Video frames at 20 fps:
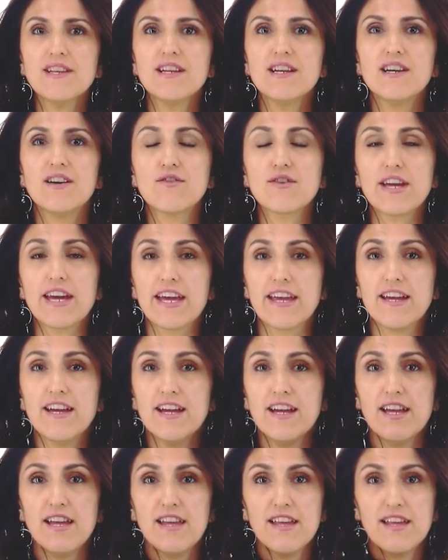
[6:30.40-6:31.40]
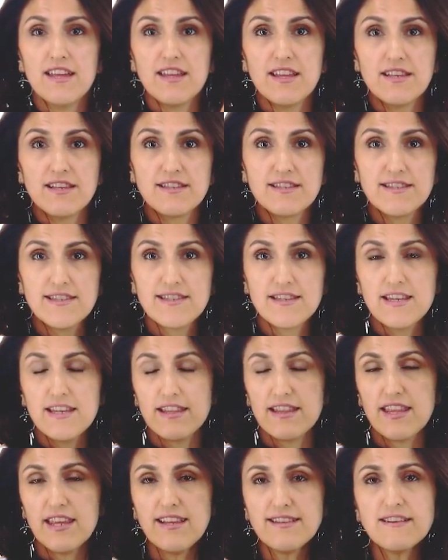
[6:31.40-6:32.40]
Okay,
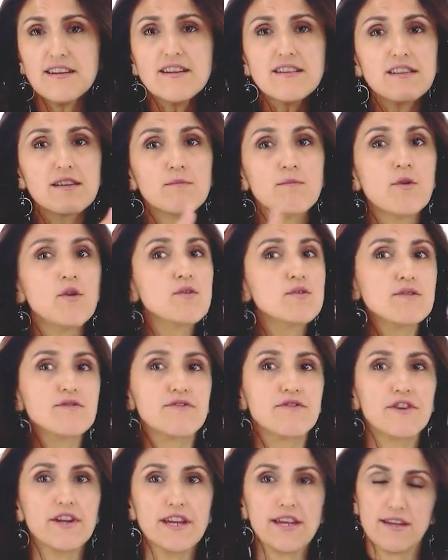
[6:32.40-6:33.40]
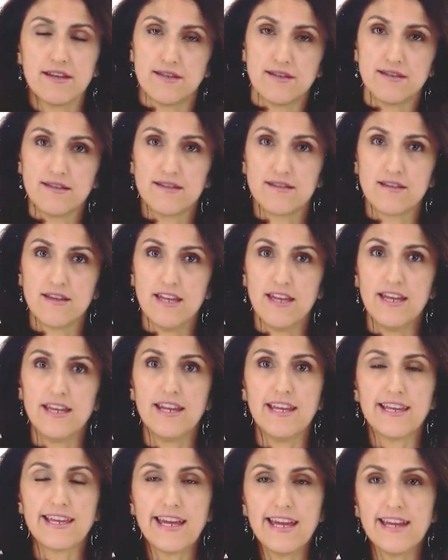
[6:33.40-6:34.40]
these are the most frequent. And
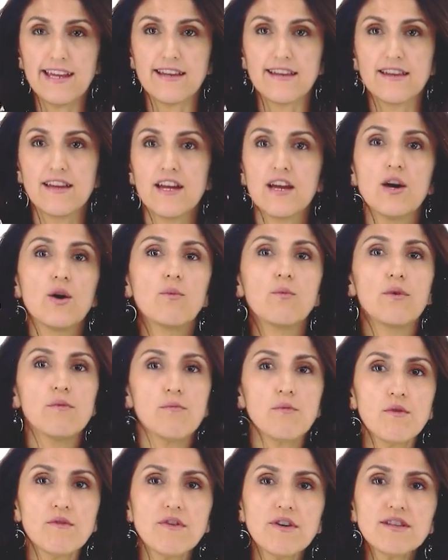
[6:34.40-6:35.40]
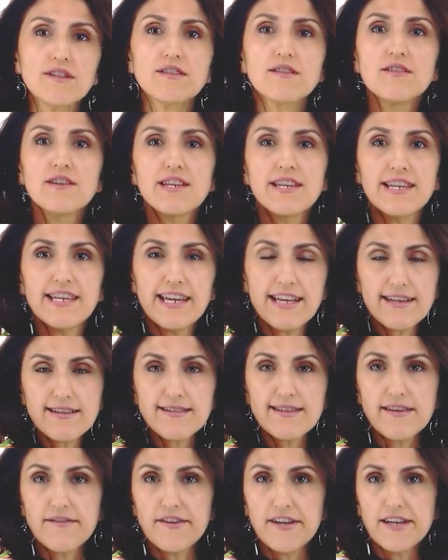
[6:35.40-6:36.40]
again, we move on to a
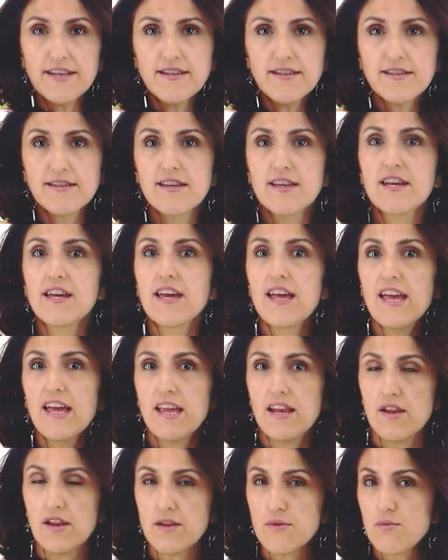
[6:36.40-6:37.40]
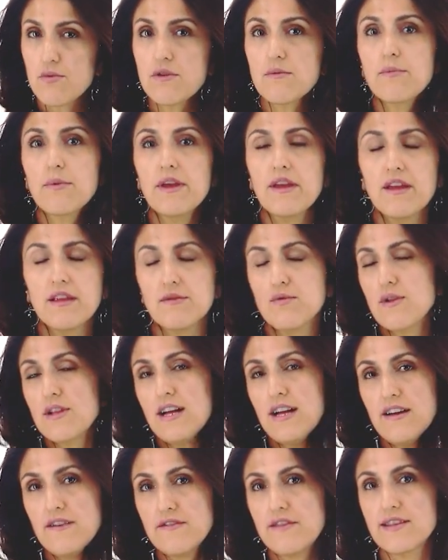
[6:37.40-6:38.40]
next event and it will
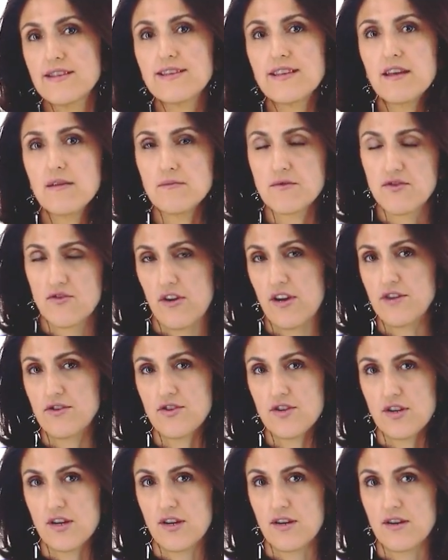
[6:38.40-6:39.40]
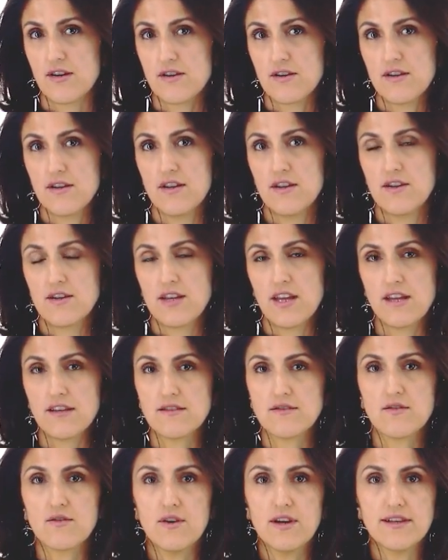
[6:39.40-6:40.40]
have the same structure. Okay,
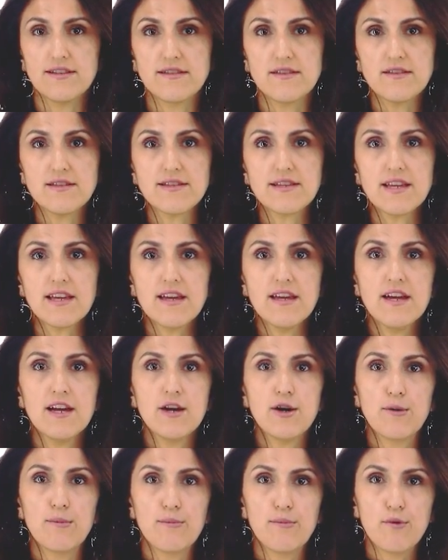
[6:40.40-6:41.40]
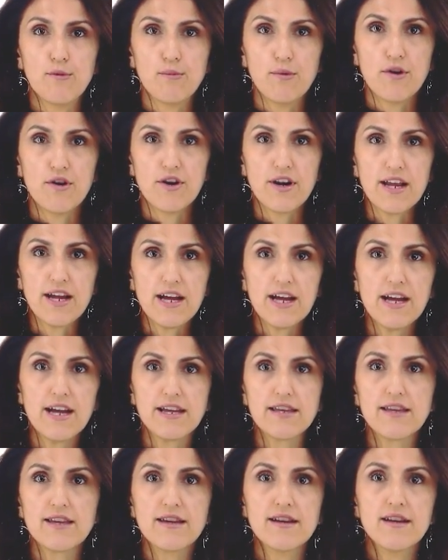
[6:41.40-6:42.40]
so as you see,
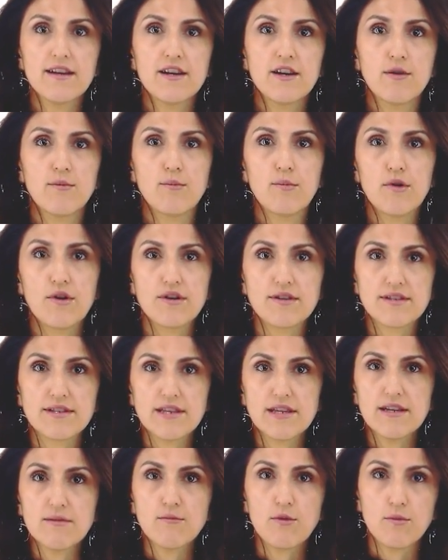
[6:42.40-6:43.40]
muborak bo'lsin,